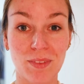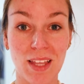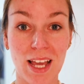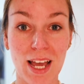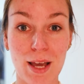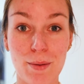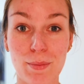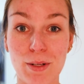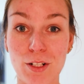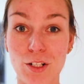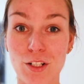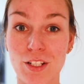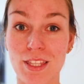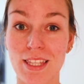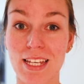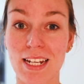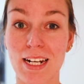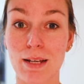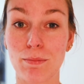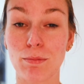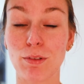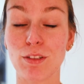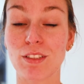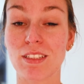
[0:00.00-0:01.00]
I mentioned that
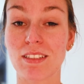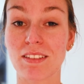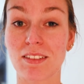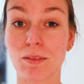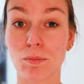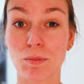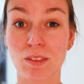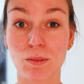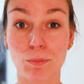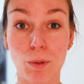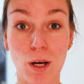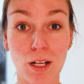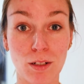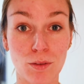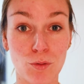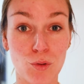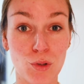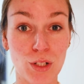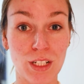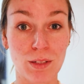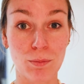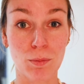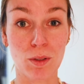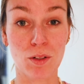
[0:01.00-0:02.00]
I'm using some spot
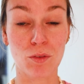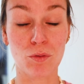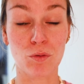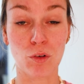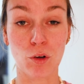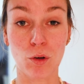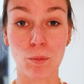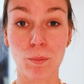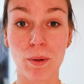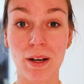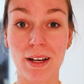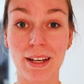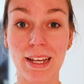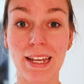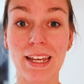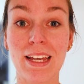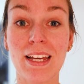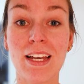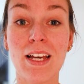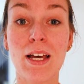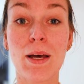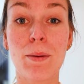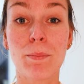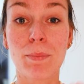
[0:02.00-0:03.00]
treatment for my
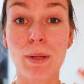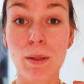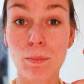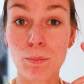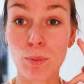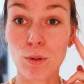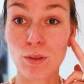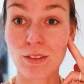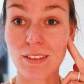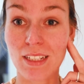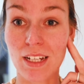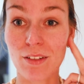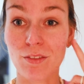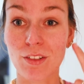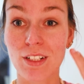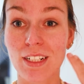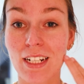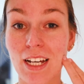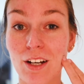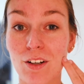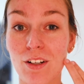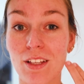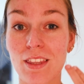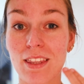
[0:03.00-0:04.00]
pimples every
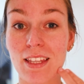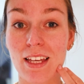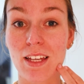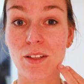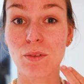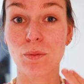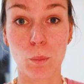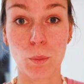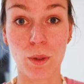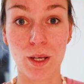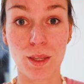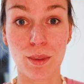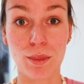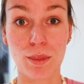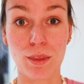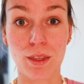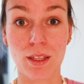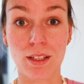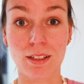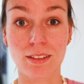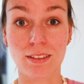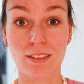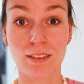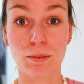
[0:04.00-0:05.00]
now and then with
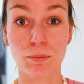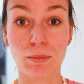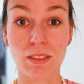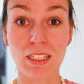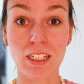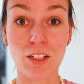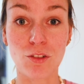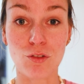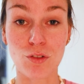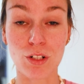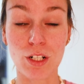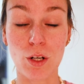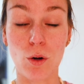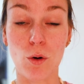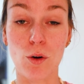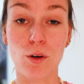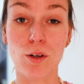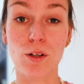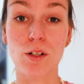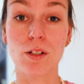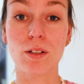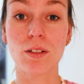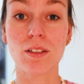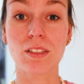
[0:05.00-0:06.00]
some tea tree
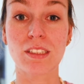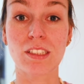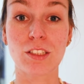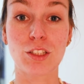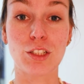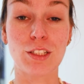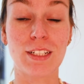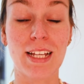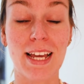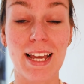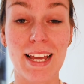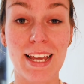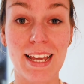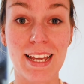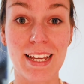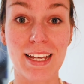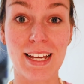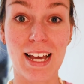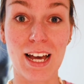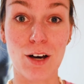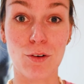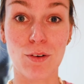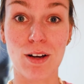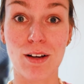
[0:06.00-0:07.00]
oil. Today,
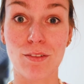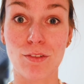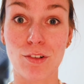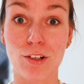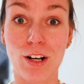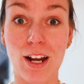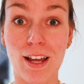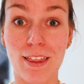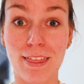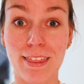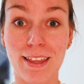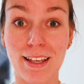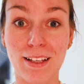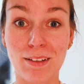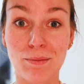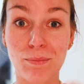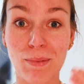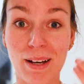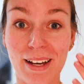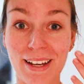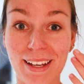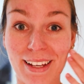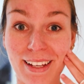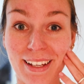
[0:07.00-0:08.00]
however, I think
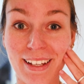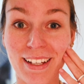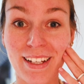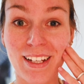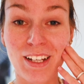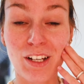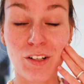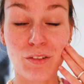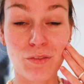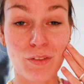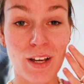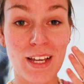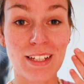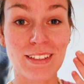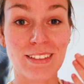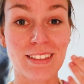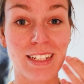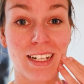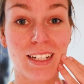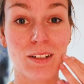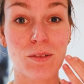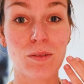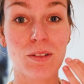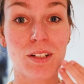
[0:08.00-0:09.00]
my face
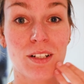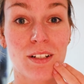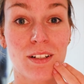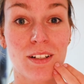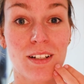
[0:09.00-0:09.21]
got